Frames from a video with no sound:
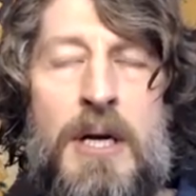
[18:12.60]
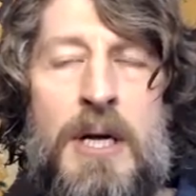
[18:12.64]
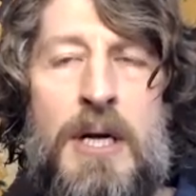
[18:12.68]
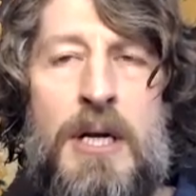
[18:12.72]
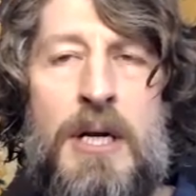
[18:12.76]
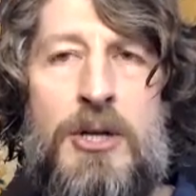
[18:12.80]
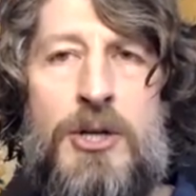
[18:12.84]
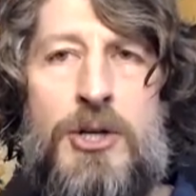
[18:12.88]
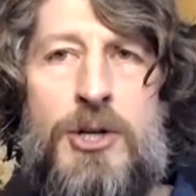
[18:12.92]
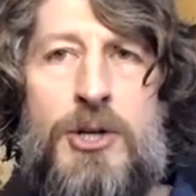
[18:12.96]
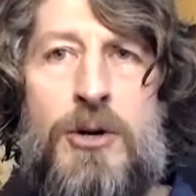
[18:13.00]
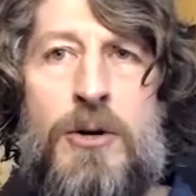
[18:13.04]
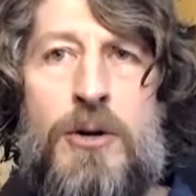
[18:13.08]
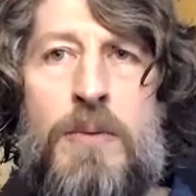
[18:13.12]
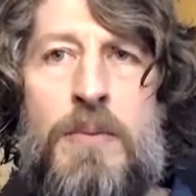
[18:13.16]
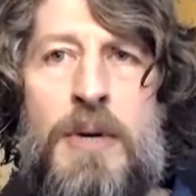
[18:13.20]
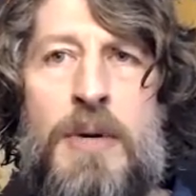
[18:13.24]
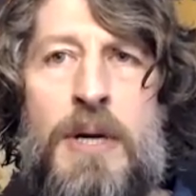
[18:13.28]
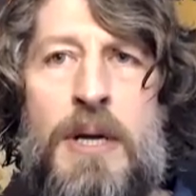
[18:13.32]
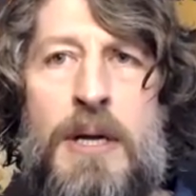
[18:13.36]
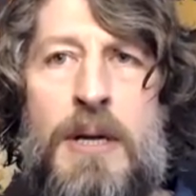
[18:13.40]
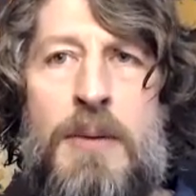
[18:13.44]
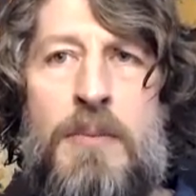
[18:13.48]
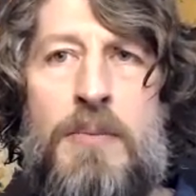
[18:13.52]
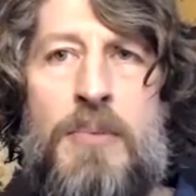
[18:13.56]
in
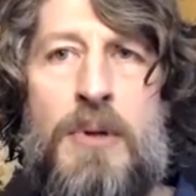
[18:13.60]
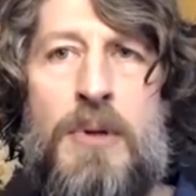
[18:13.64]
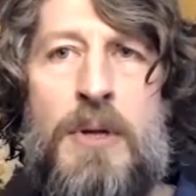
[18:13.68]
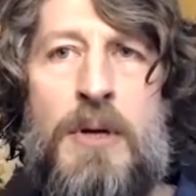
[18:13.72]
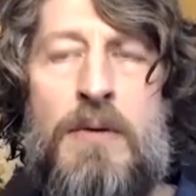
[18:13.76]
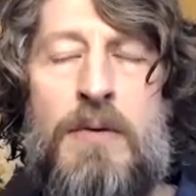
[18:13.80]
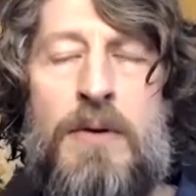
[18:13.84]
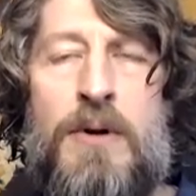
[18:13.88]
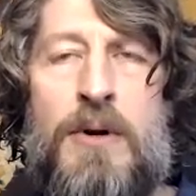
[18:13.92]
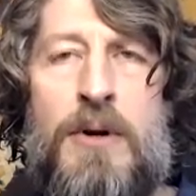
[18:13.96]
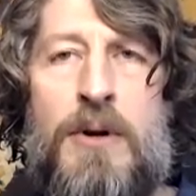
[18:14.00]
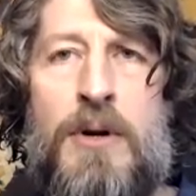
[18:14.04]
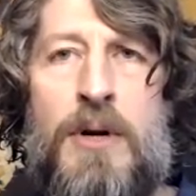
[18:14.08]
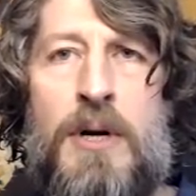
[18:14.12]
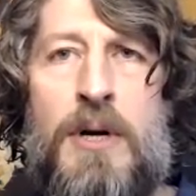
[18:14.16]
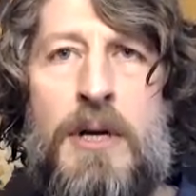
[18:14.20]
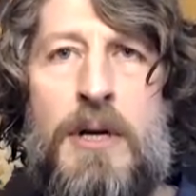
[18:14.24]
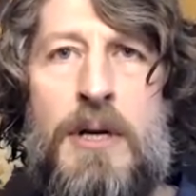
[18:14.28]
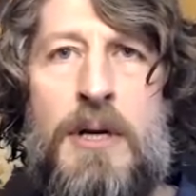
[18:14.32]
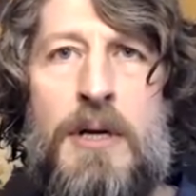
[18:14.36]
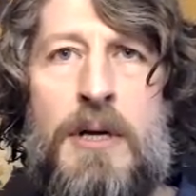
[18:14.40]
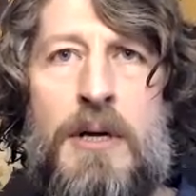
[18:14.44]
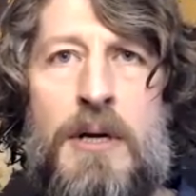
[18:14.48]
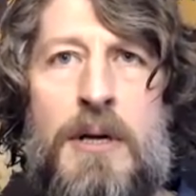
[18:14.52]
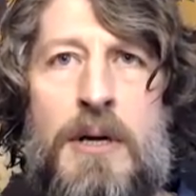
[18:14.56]
Germany, believe it or not,
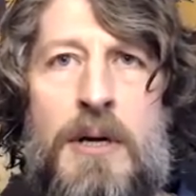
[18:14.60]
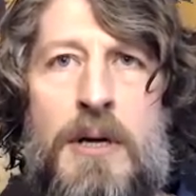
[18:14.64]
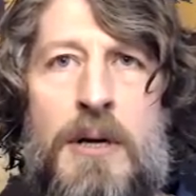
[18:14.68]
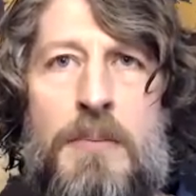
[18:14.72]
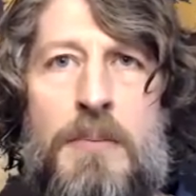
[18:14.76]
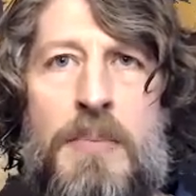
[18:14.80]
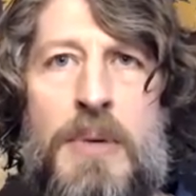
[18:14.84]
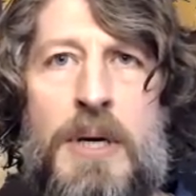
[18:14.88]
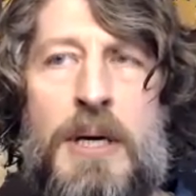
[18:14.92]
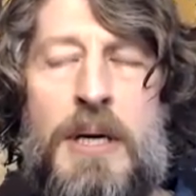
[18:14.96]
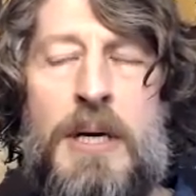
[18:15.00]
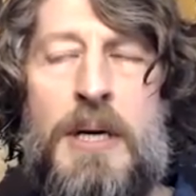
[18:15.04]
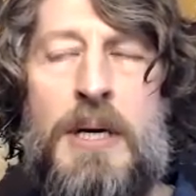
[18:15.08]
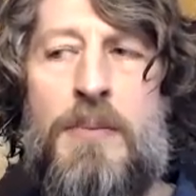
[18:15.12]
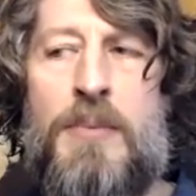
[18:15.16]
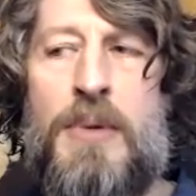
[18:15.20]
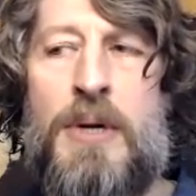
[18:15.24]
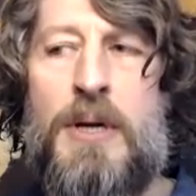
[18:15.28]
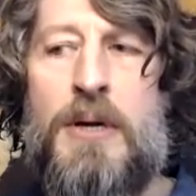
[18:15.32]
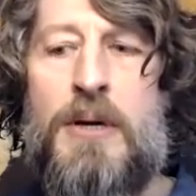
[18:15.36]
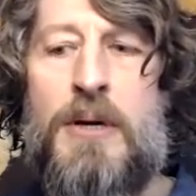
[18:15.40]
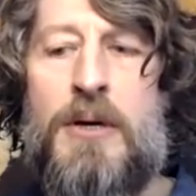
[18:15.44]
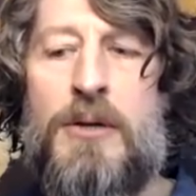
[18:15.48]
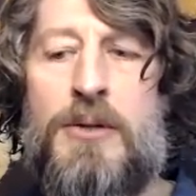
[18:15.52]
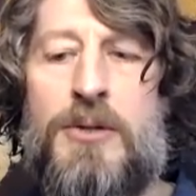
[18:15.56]
a, a big
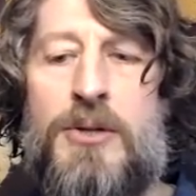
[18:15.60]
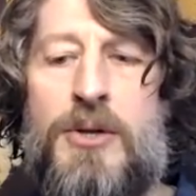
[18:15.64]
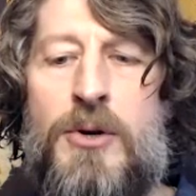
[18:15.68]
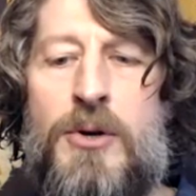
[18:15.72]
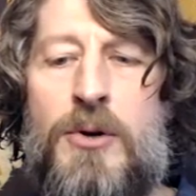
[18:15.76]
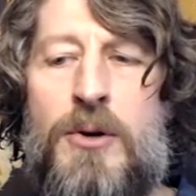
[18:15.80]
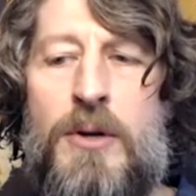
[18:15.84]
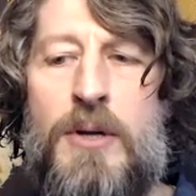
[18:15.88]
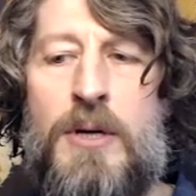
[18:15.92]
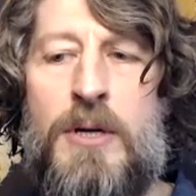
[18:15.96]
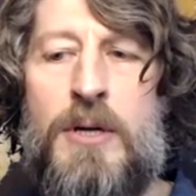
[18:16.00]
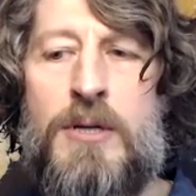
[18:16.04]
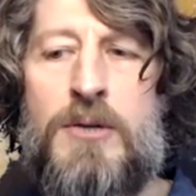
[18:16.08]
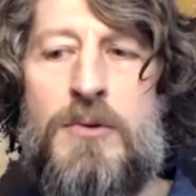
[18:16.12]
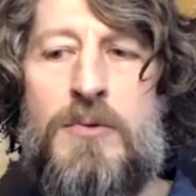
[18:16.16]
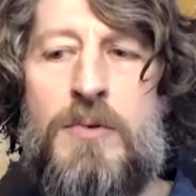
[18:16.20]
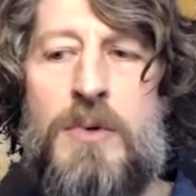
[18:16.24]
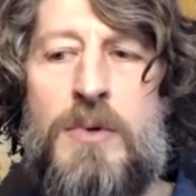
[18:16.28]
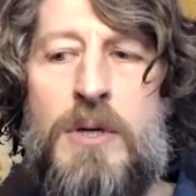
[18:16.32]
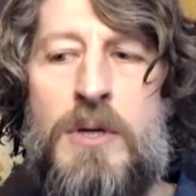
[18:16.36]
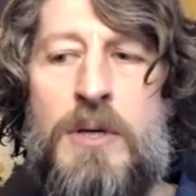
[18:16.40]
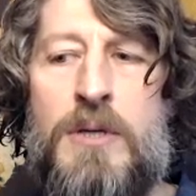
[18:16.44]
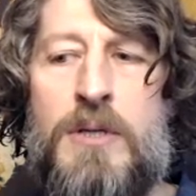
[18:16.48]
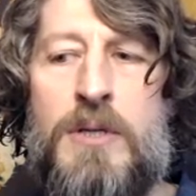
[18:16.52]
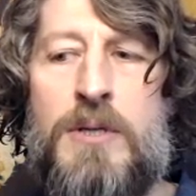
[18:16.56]
company called Turnus
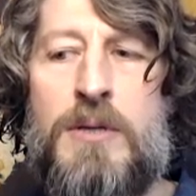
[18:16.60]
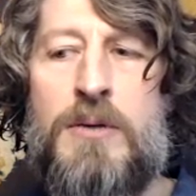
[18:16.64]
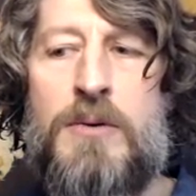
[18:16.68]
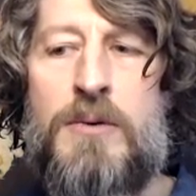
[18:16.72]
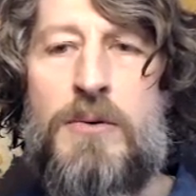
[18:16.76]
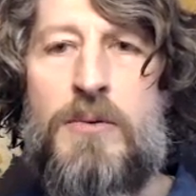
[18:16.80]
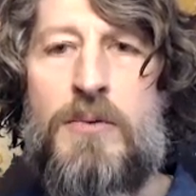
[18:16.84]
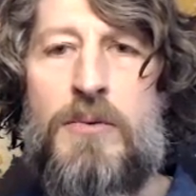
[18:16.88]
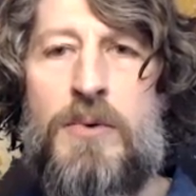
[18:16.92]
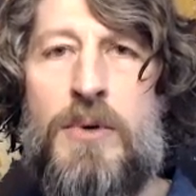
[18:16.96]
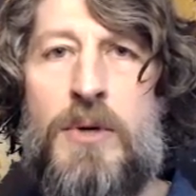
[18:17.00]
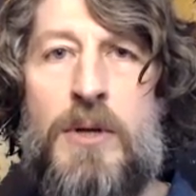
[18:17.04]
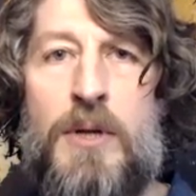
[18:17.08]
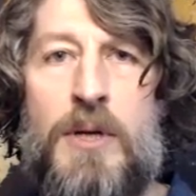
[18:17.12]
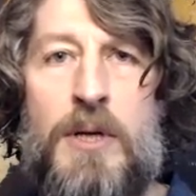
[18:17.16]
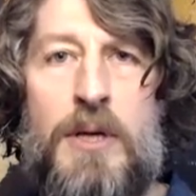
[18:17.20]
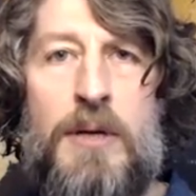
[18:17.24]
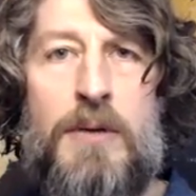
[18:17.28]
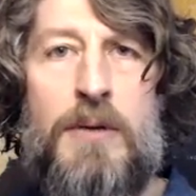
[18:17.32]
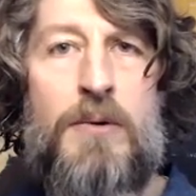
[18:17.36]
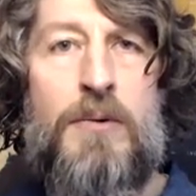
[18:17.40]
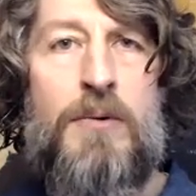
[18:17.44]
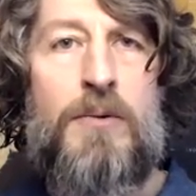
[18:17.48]
was really